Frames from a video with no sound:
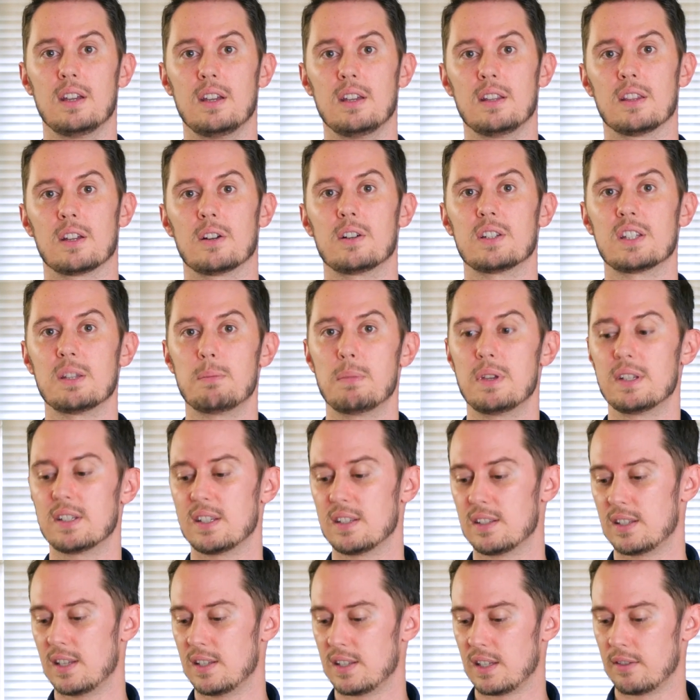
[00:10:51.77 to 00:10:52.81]
There are some
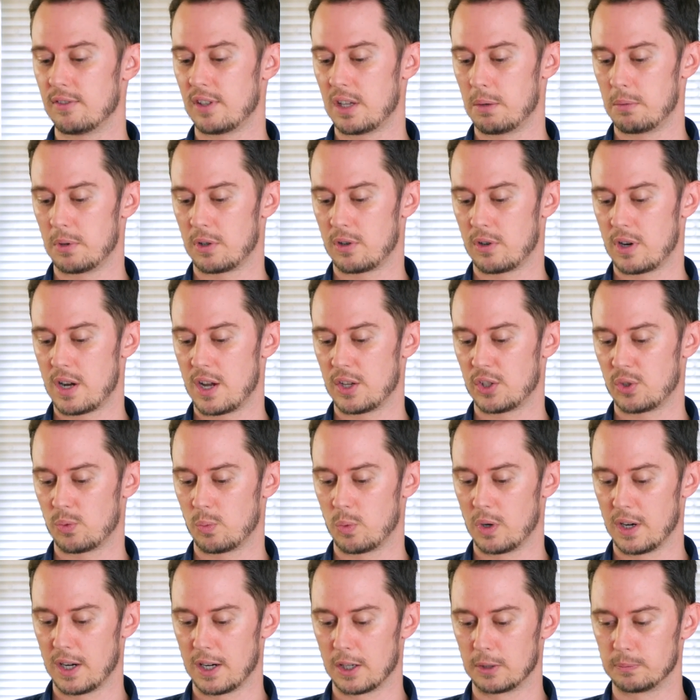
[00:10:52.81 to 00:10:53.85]
instances I've come across
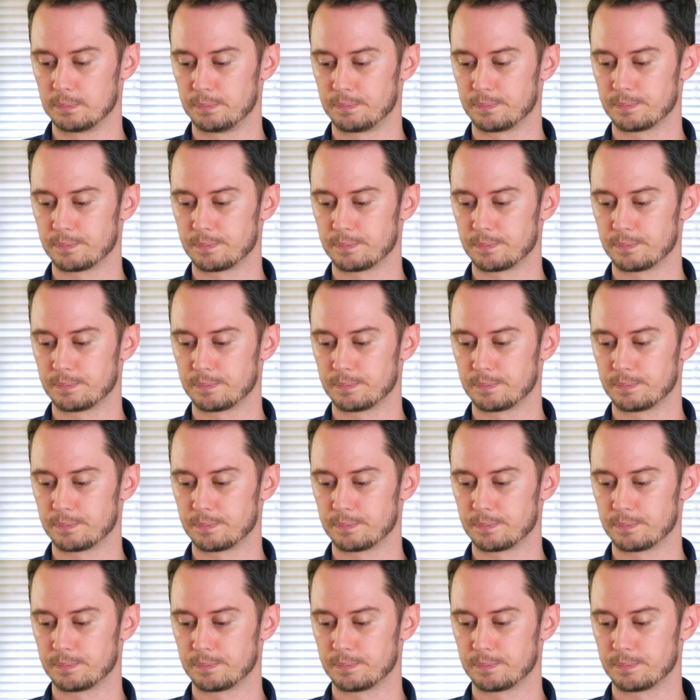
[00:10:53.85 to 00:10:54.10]
where